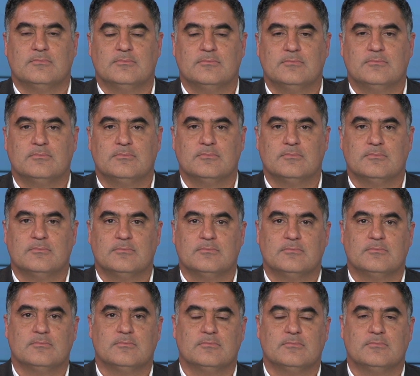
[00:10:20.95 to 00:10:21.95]

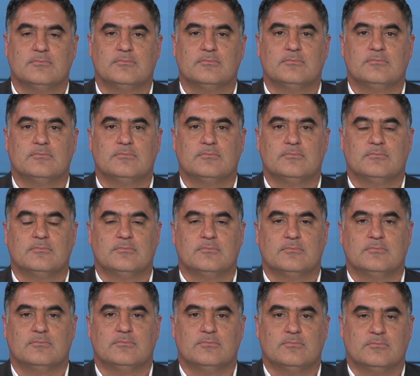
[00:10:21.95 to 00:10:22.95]

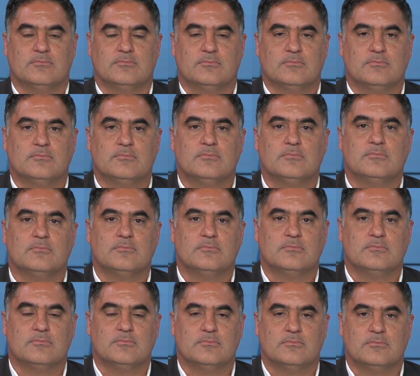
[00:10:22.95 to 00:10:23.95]

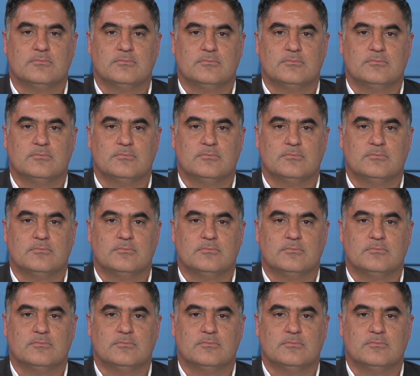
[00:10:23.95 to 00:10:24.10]
[no speech]